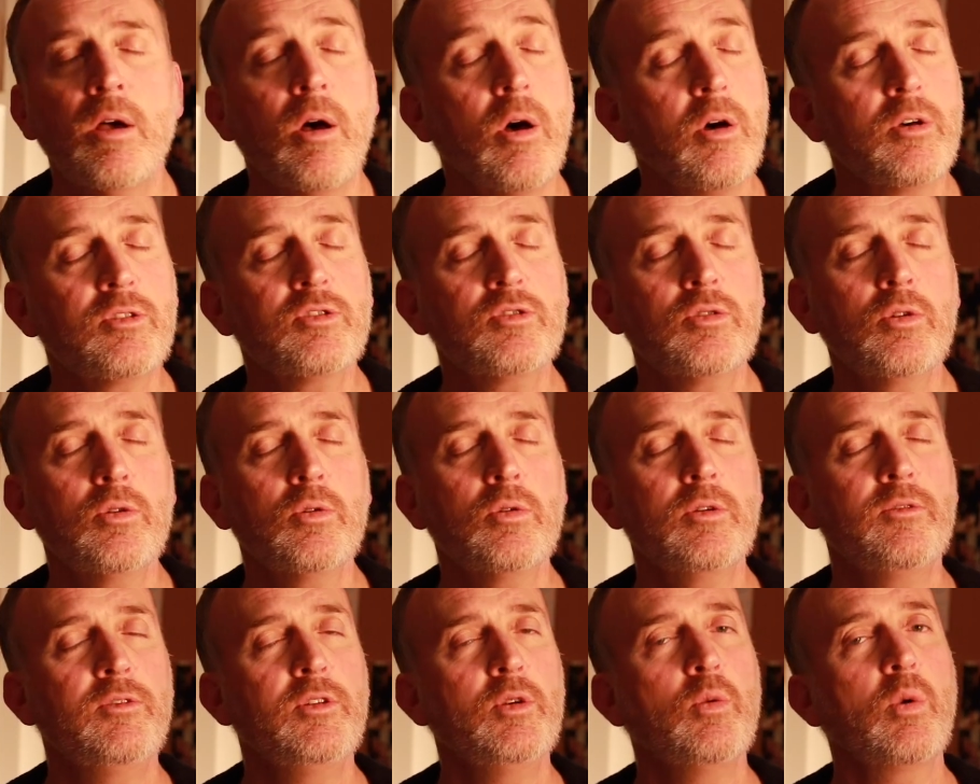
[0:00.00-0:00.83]

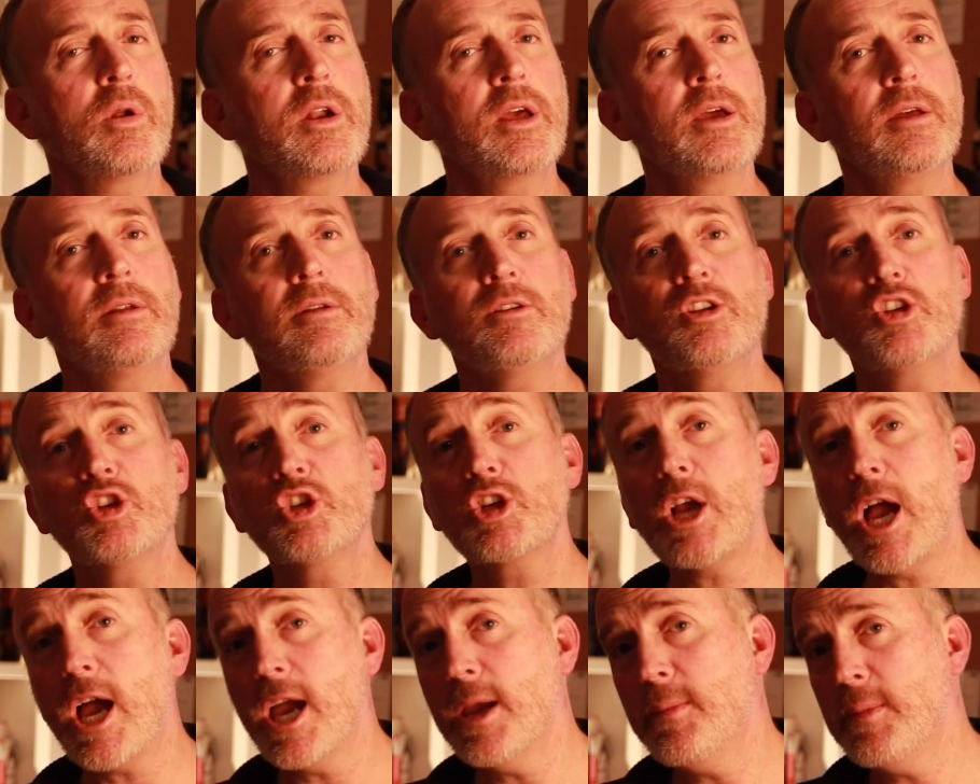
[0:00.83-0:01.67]
Also, if you want to
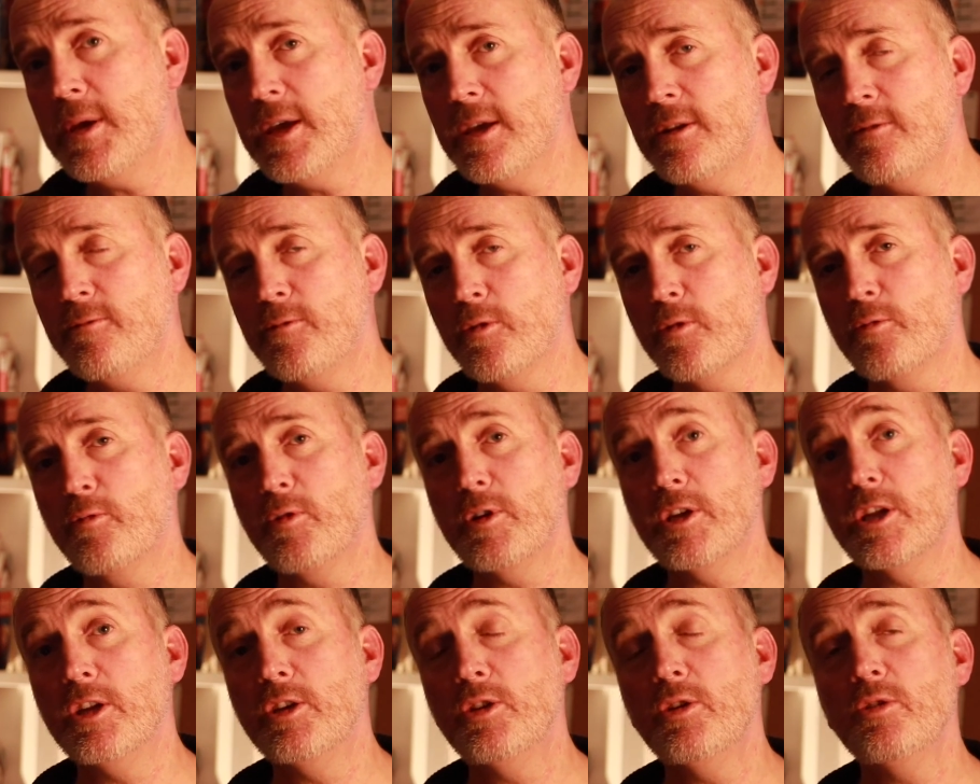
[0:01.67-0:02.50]
chime in, feel
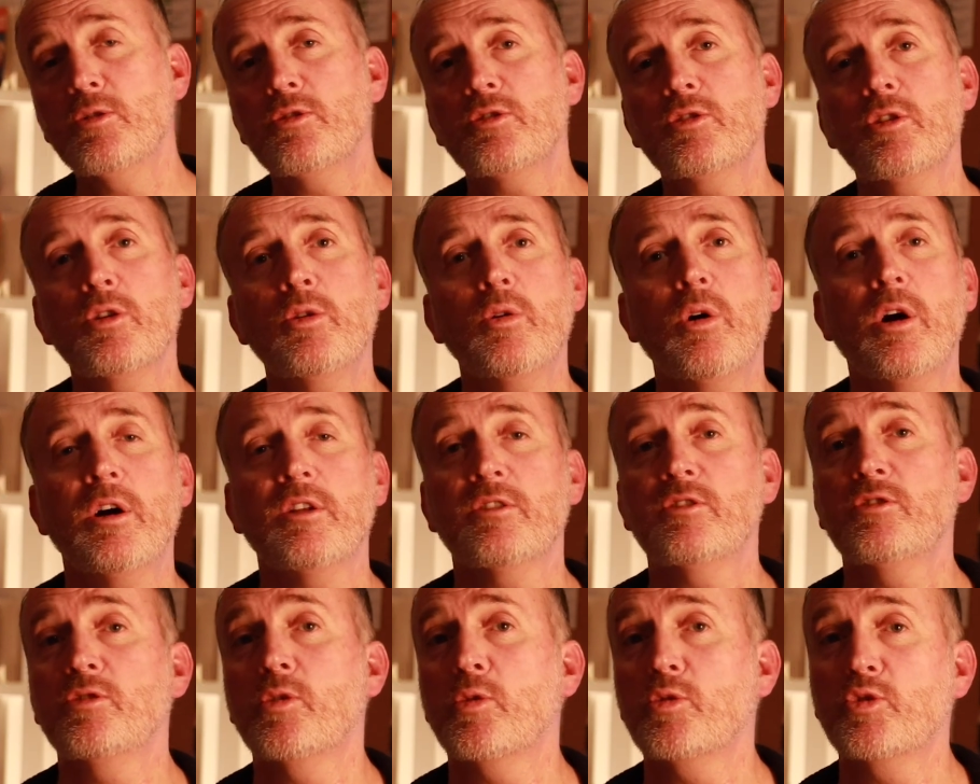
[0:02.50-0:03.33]
free to do so
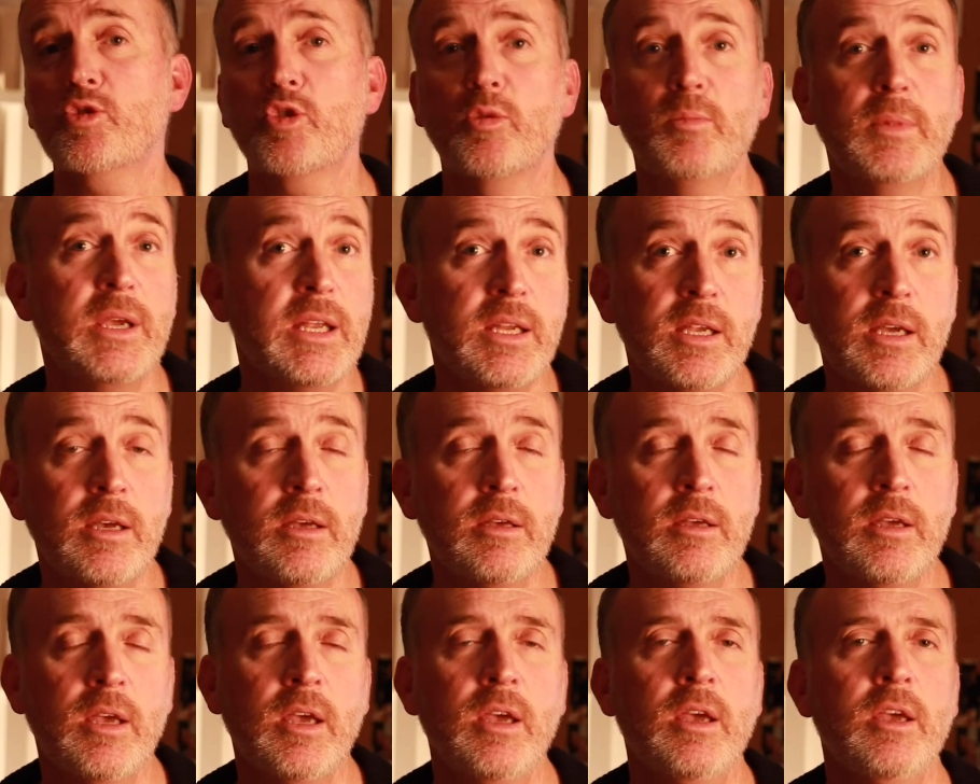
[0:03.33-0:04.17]
on social media.